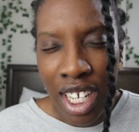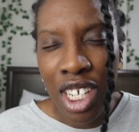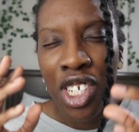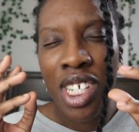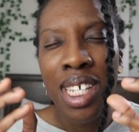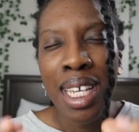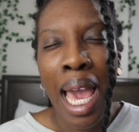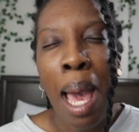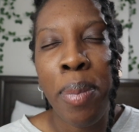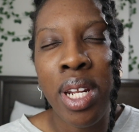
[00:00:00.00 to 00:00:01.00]
She's a
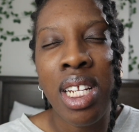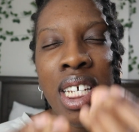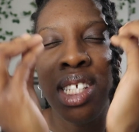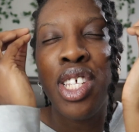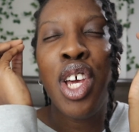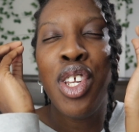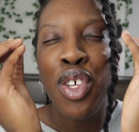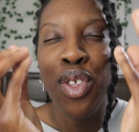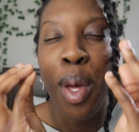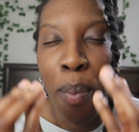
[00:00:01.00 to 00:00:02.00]
capitalist
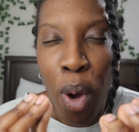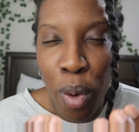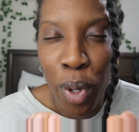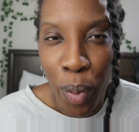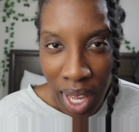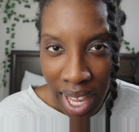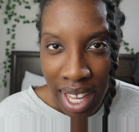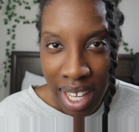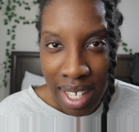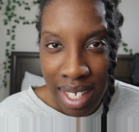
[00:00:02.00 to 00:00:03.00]
to the bone,
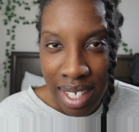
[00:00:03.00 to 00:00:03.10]
okay?